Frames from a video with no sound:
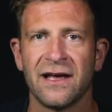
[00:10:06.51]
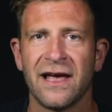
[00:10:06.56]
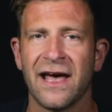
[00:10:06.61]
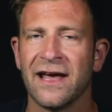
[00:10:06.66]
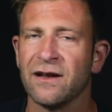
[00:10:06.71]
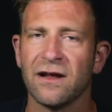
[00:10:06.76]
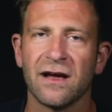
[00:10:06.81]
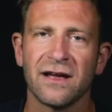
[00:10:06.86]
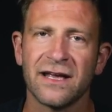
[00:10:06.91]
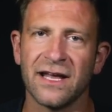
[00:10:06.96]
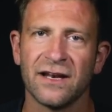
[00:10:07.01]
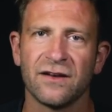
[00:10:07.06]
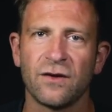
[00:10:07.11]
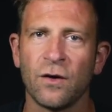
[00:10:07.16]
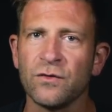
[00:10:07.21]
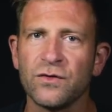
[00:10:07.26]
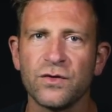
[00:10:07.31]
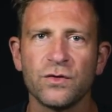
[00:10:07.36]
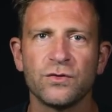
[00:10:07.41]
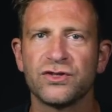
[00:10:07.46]
And again,
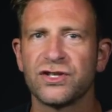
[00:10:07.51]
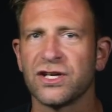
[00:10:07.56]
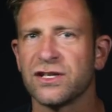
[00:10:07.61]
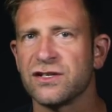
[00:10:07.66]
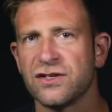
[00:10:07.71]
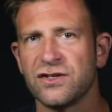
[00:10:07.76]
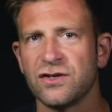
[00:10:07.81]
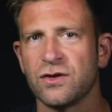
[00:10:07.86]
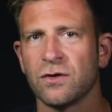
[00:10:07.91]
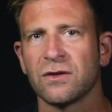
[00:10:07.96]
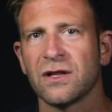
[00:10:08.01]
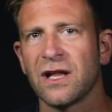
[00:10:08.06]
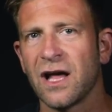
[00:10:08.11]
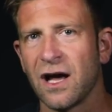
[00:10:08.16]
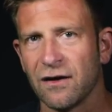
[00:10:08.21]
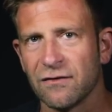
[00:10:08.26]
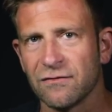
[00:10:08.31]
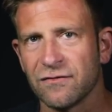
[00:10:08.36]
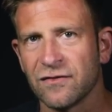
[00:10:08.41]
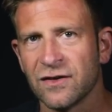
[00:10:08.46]
don't do shit that you don't
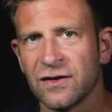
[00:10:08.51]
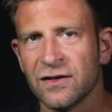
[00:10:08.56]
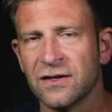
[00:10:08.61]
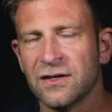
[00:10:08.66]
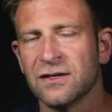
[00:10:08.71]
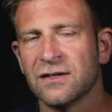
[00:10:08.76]
love,